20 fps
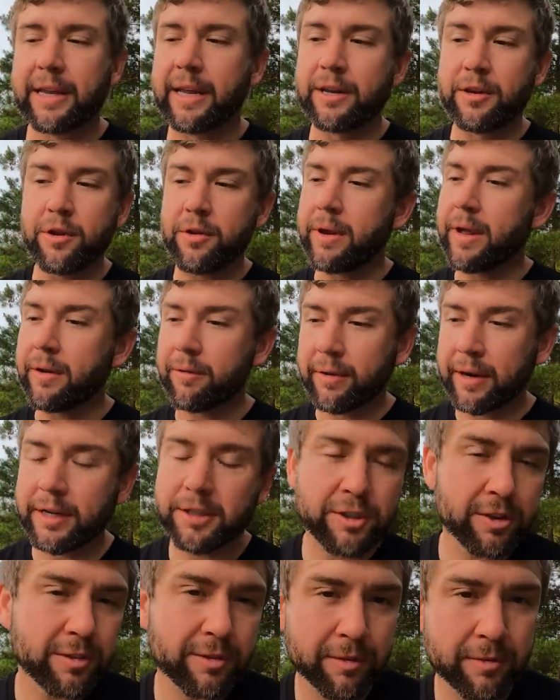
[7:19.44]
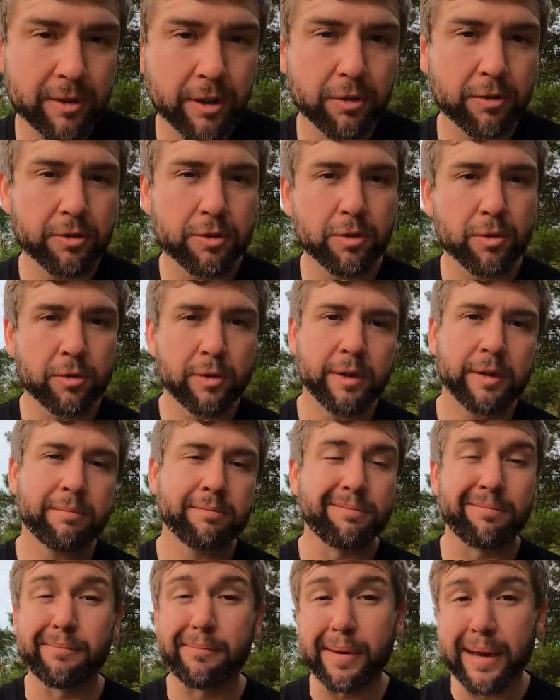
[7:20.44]
Can you get rich on
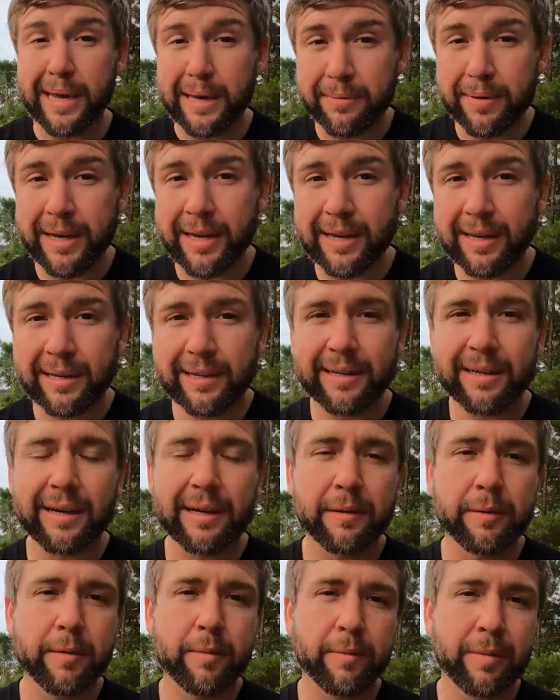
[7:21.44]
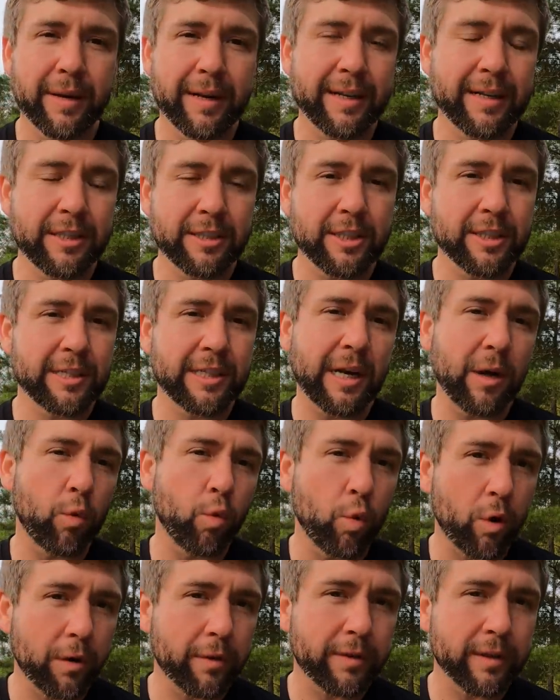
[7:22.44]
Dogecoin? Maybe. I mean, but it's just
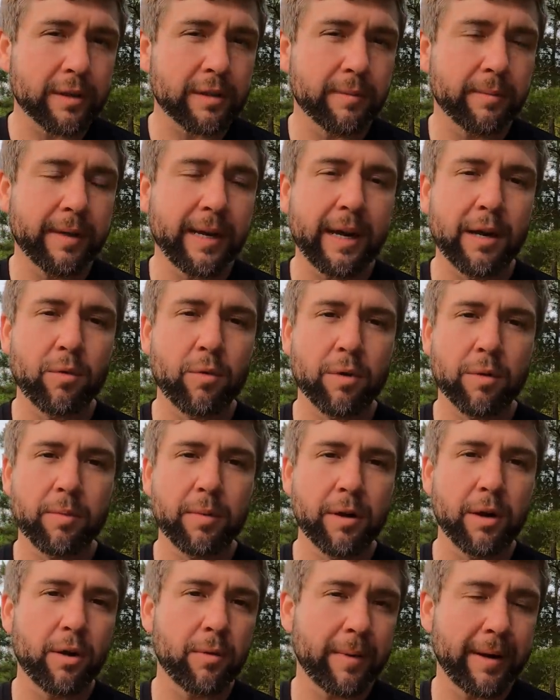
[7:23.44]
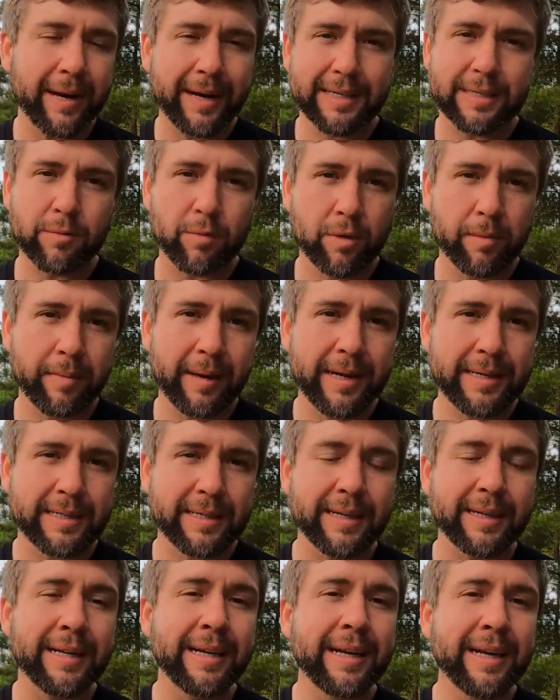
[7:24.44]
not worth it to me. I don't want to put all my eggs in one
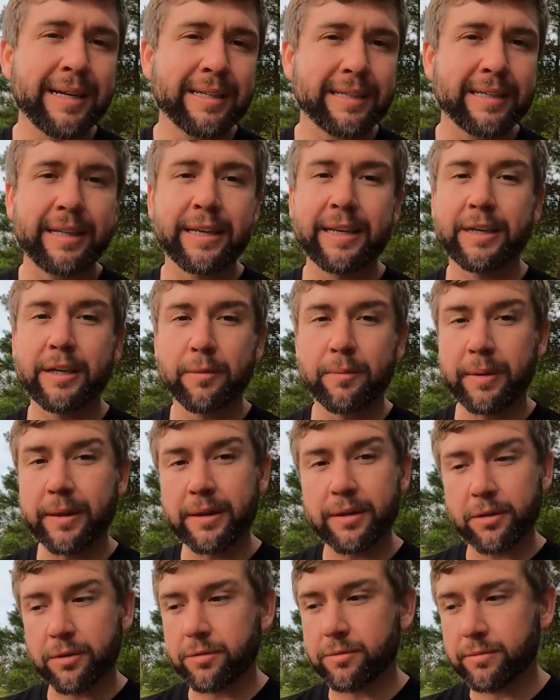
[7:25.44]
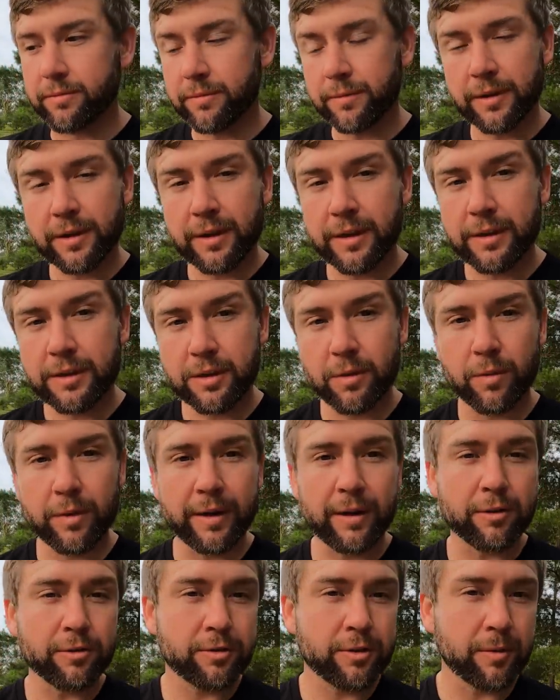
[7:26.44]
basket to then depend on
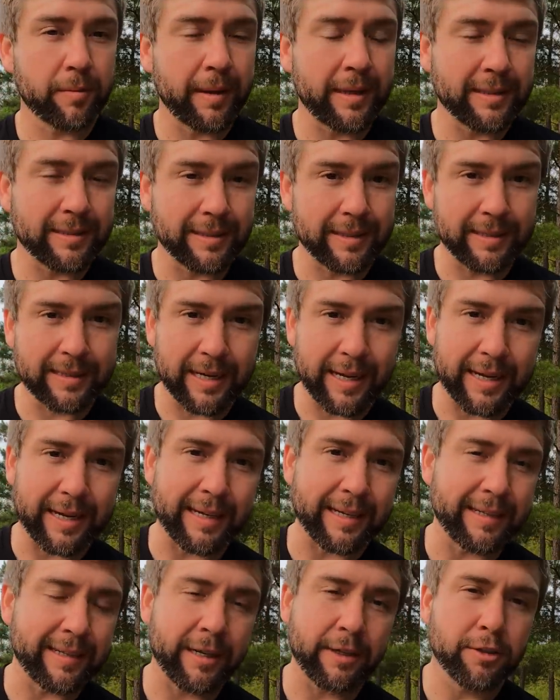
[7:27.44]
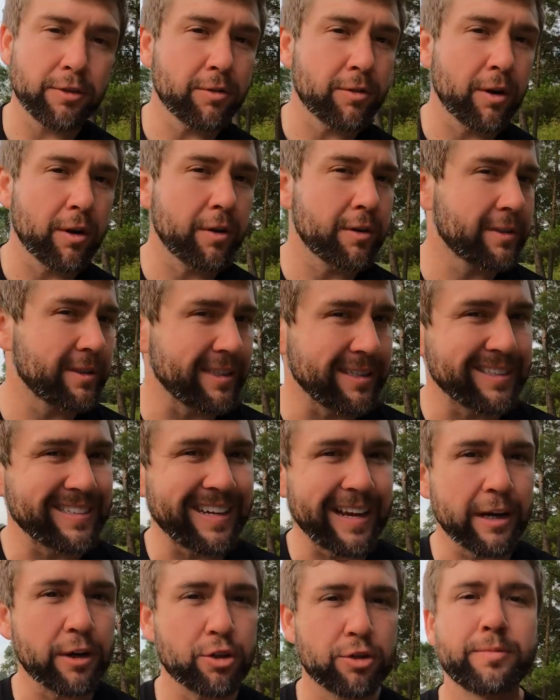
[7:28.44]
someone else to basically take it. Digital currency
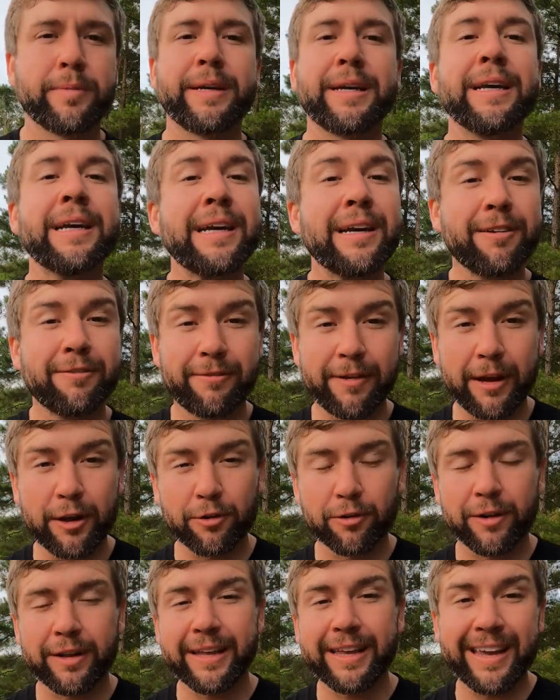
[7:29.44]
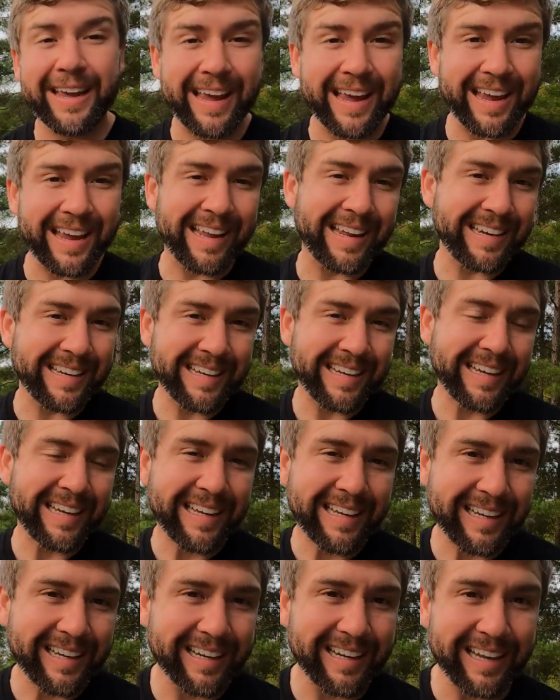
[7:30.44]
scares me, federally and
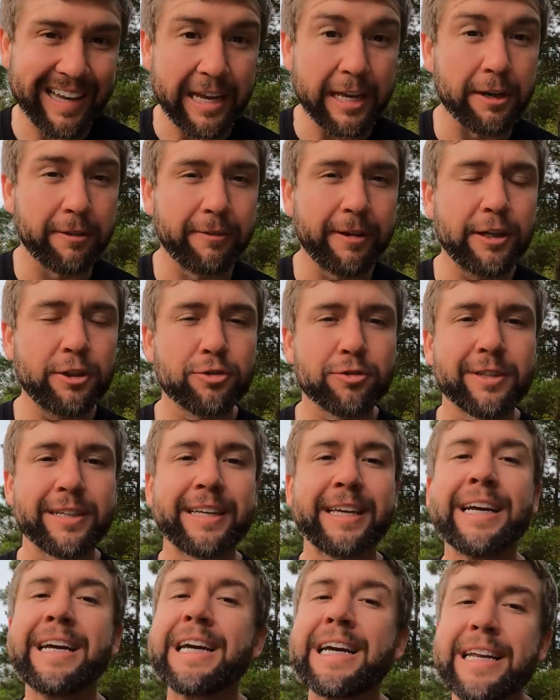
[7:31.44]
individually.